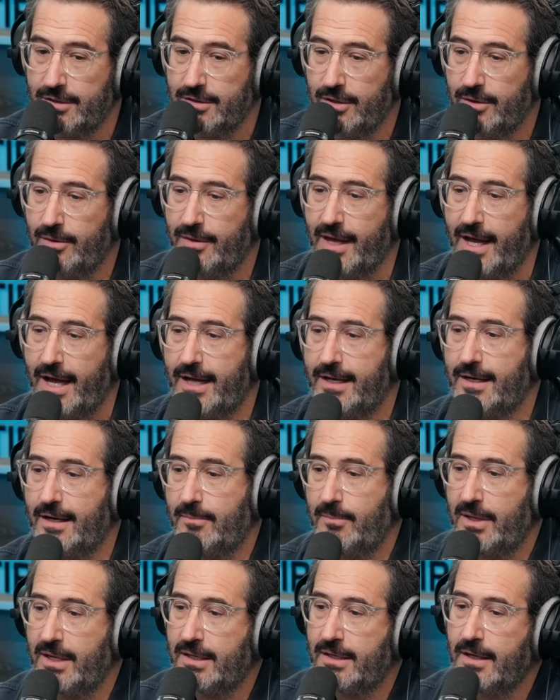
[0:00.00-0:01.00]
to do that.
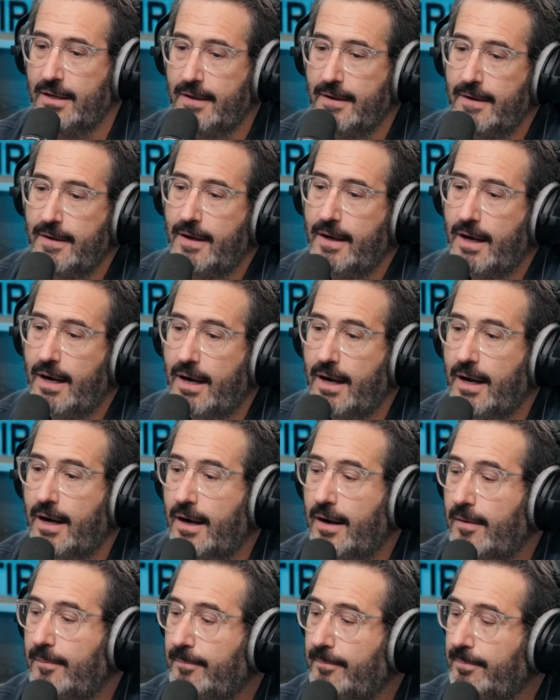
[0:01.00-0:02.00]
I mean,
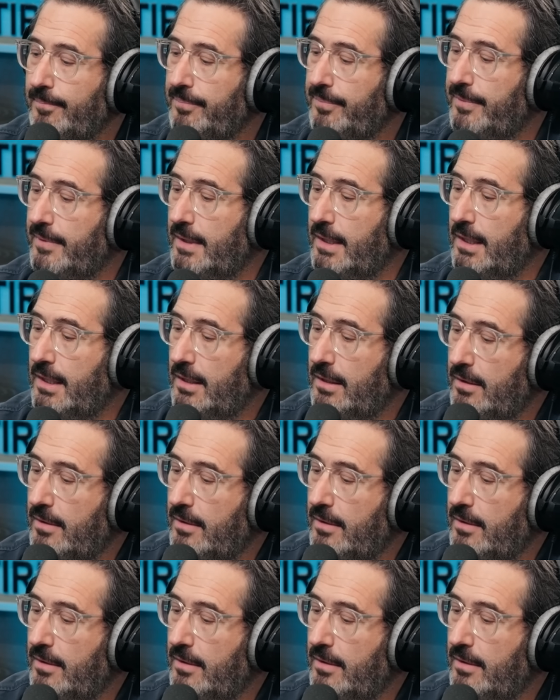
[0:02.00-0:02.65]
um, Trump,